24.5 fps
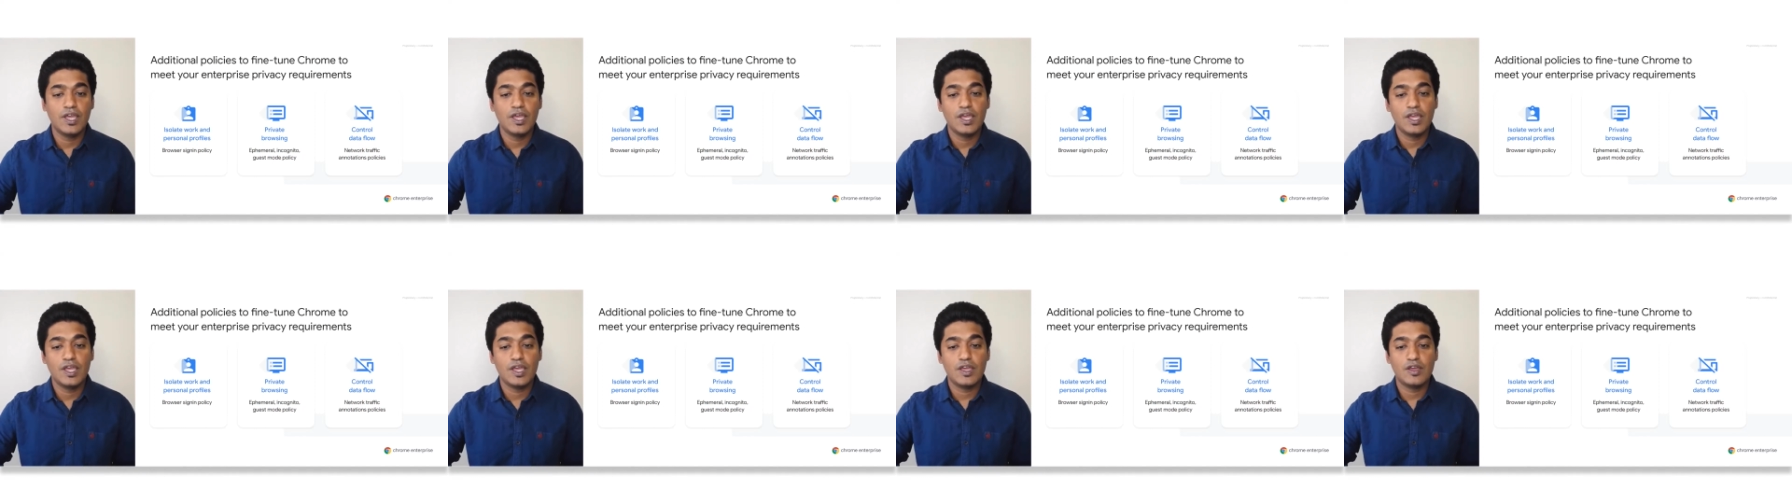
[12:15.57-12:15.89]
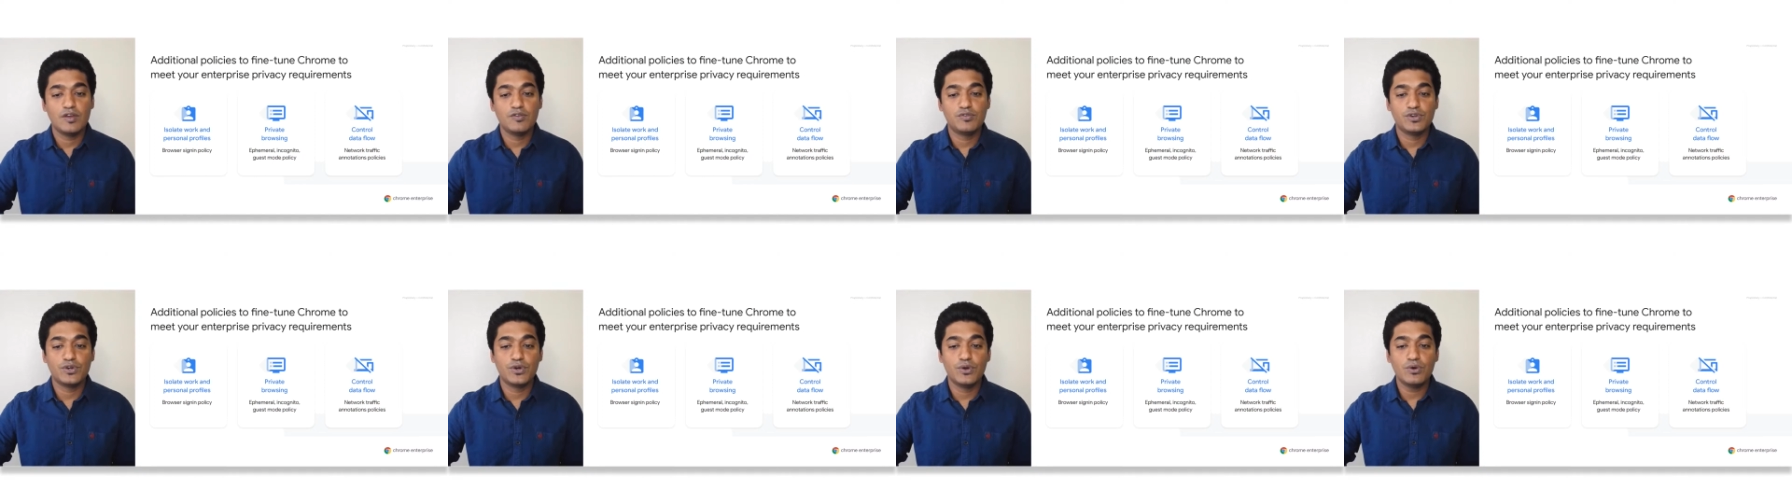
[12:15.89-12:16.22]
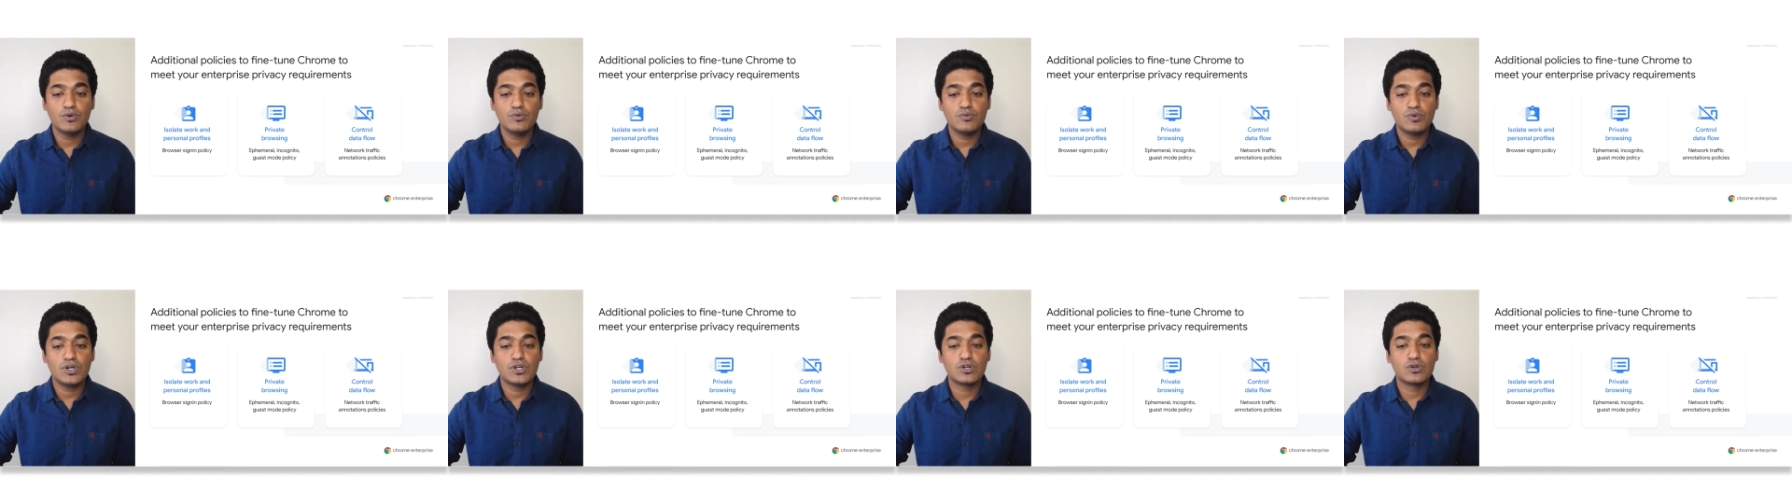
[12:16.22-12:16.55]
If you don't
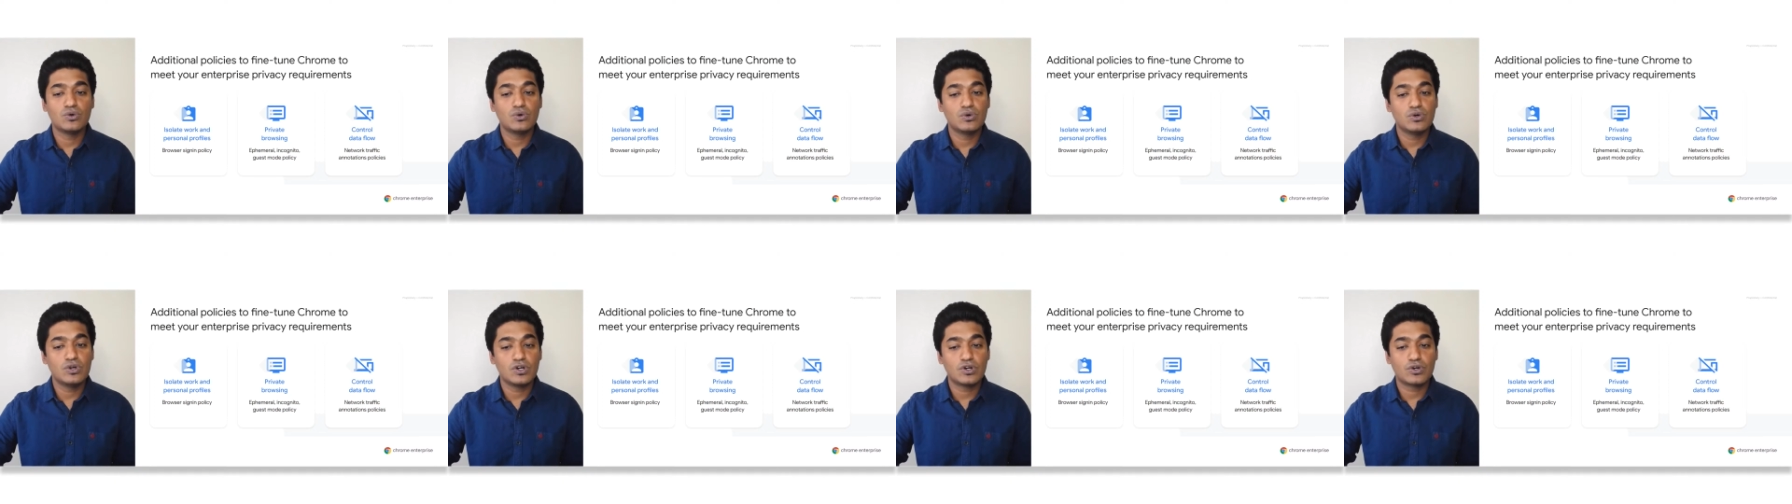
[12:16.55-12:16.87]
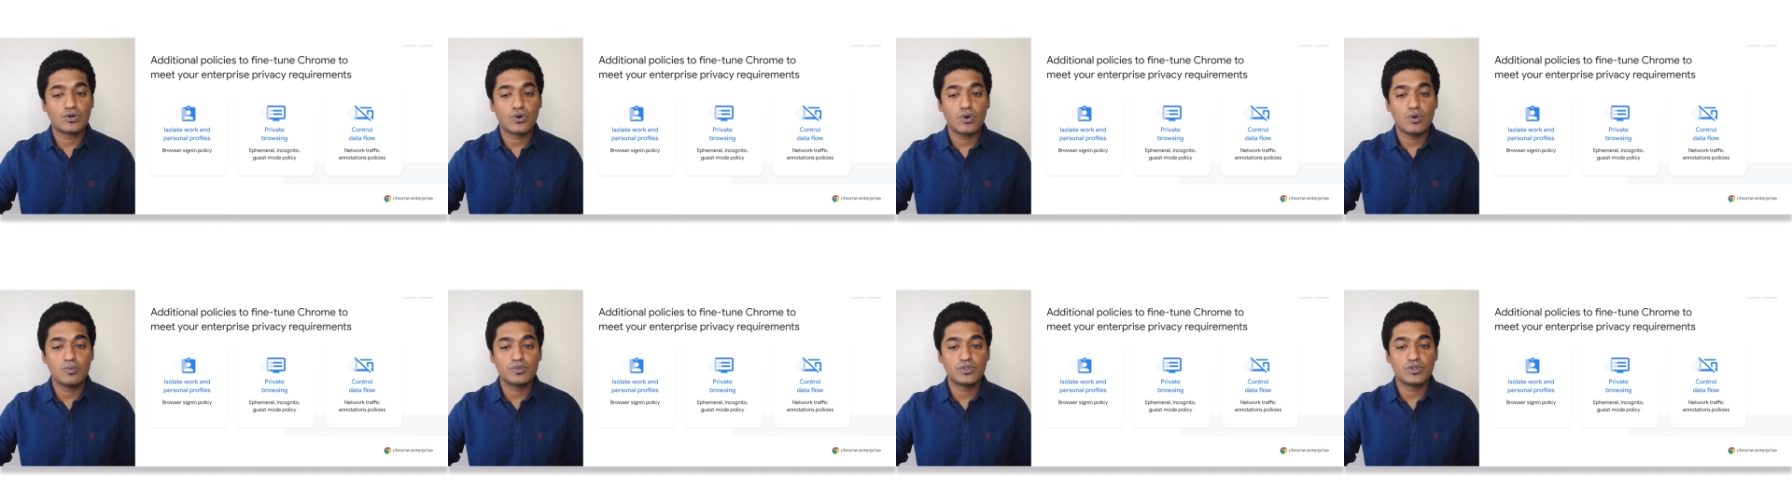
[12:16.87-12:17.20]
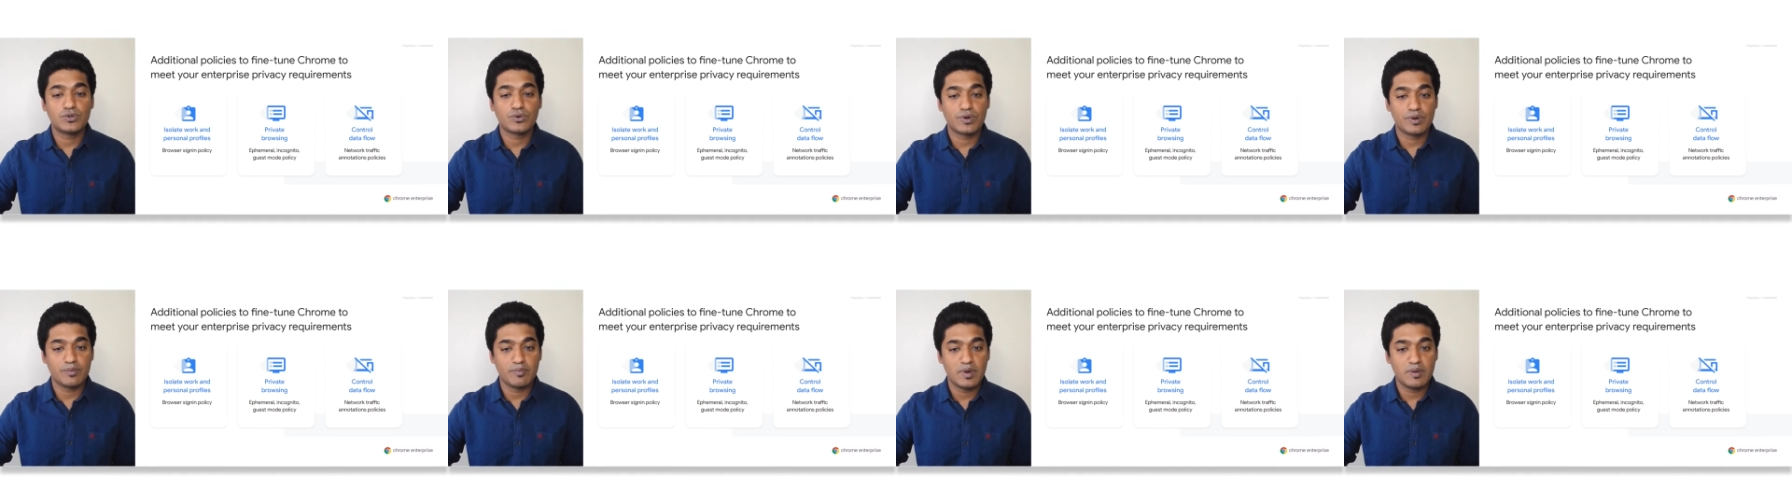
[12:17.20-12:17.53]
want Google Chrome to
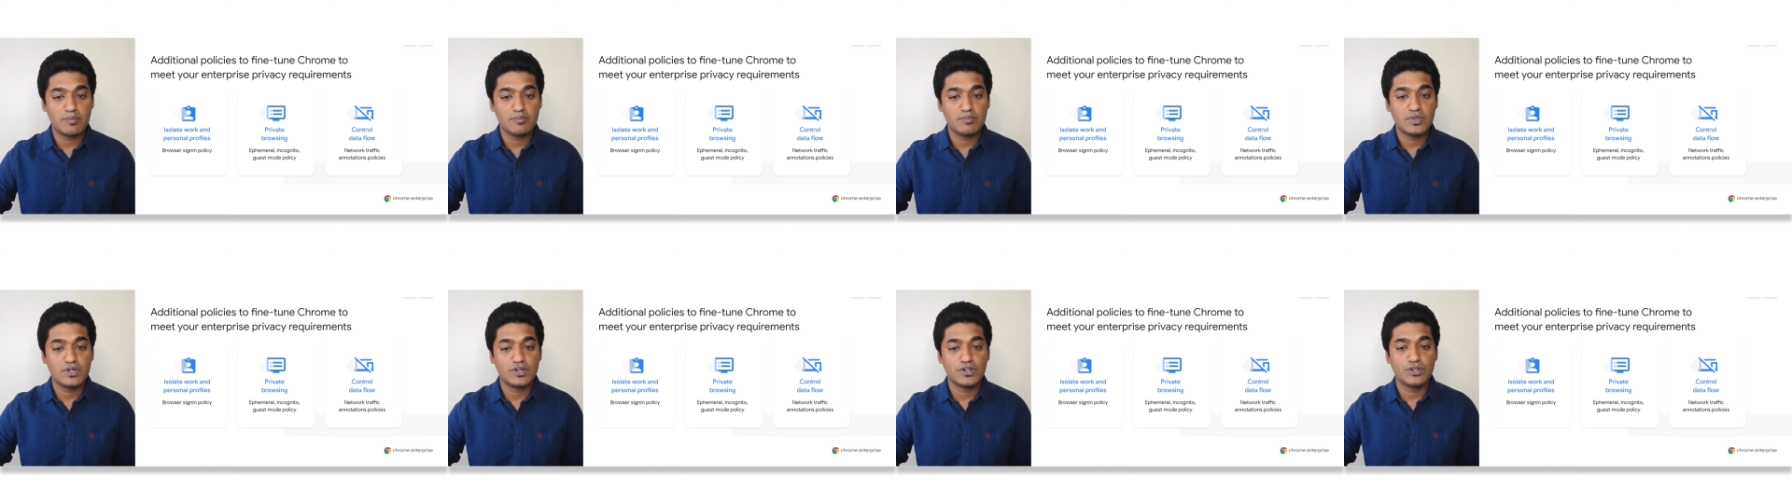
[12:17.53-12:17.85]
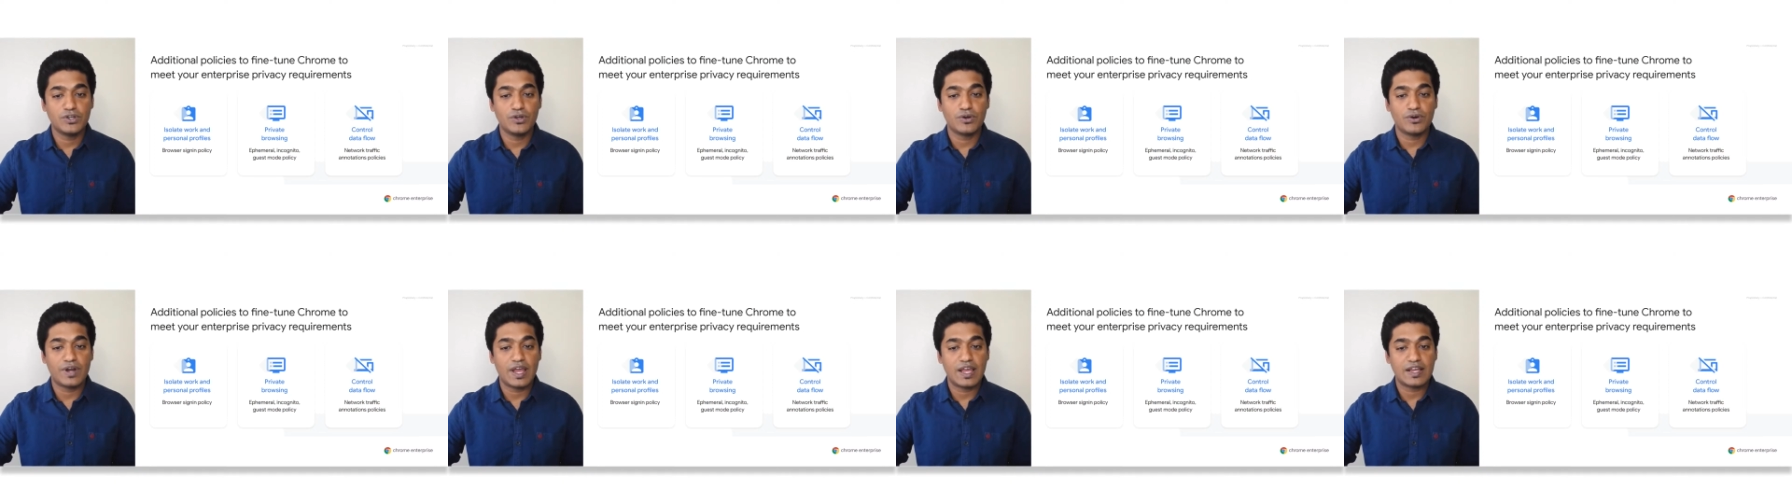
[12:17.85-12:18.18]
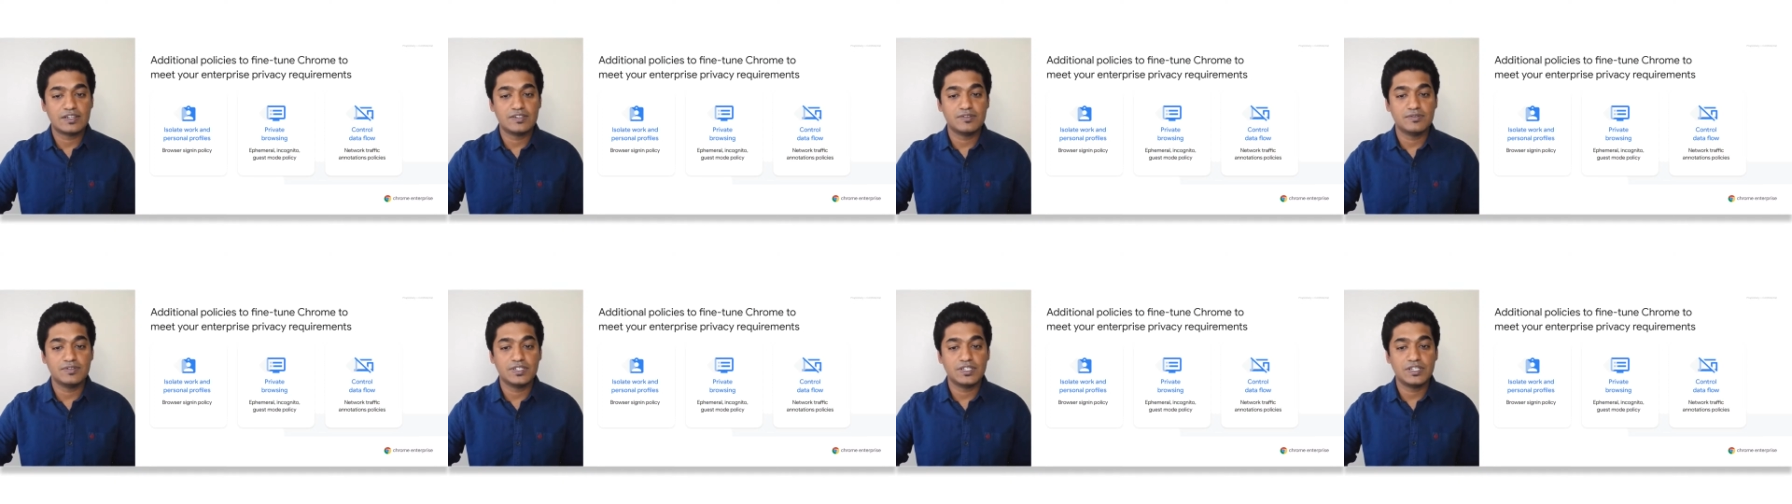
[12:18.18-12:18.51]
remember your
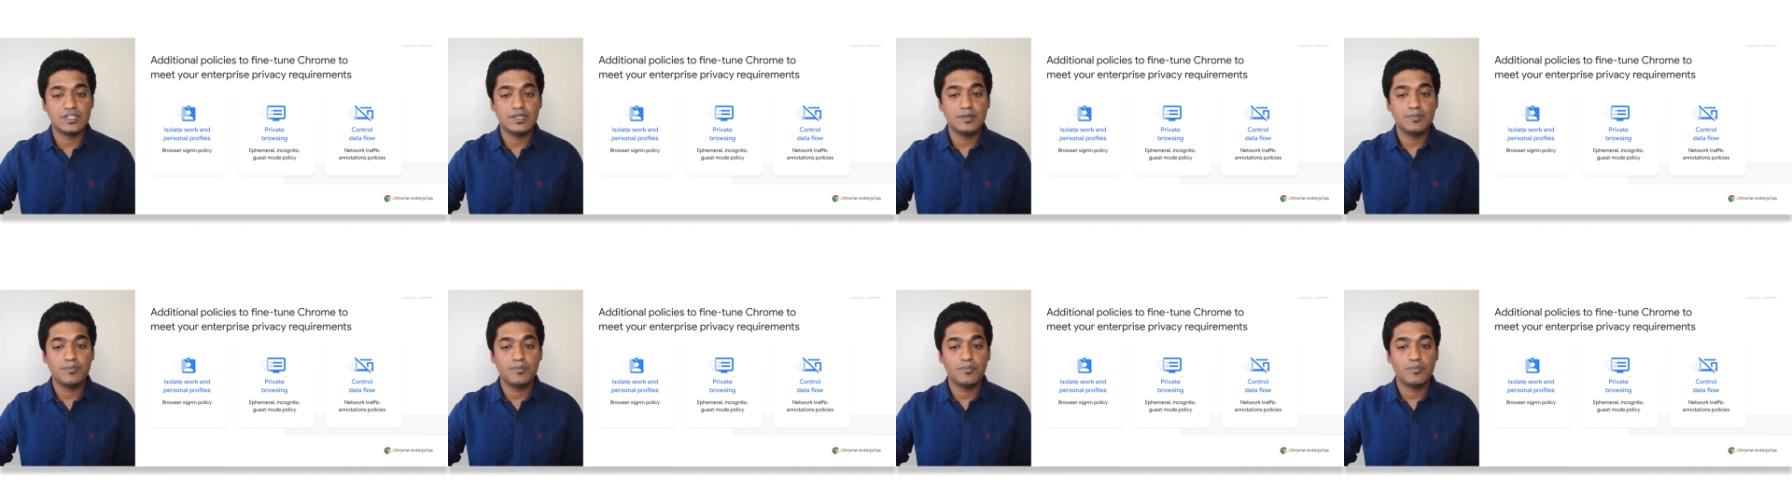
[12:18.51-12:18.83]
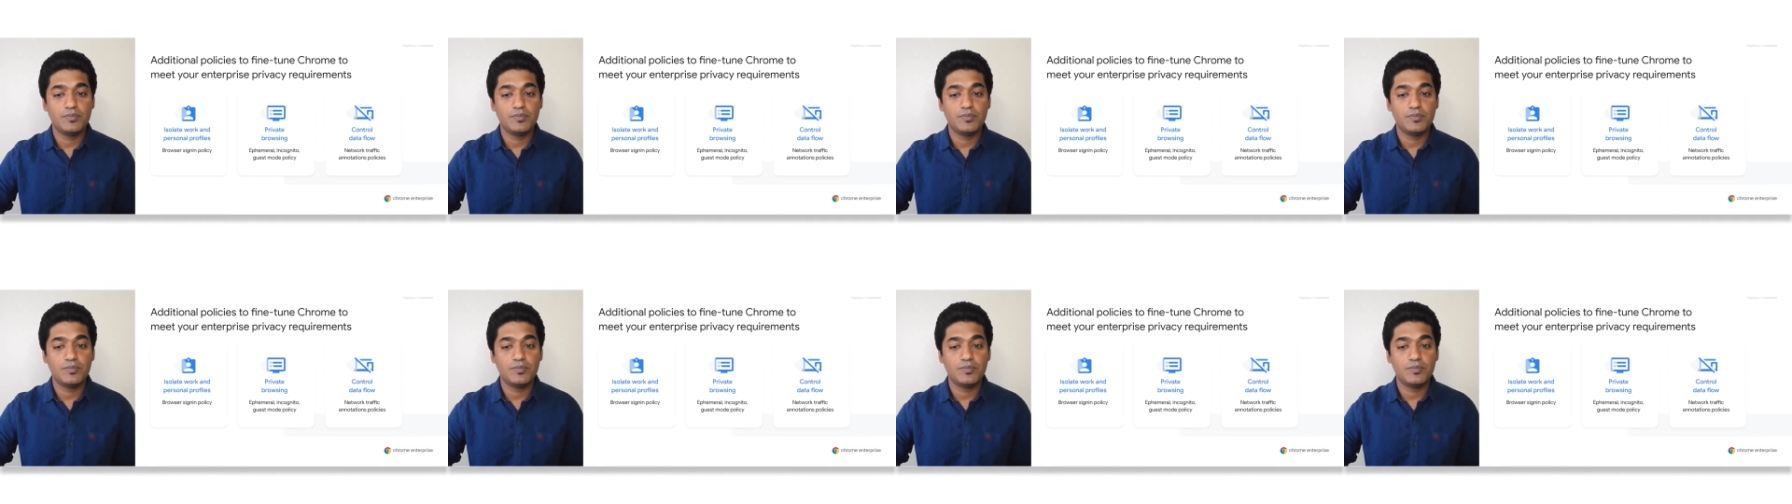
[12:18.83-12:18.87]
activity,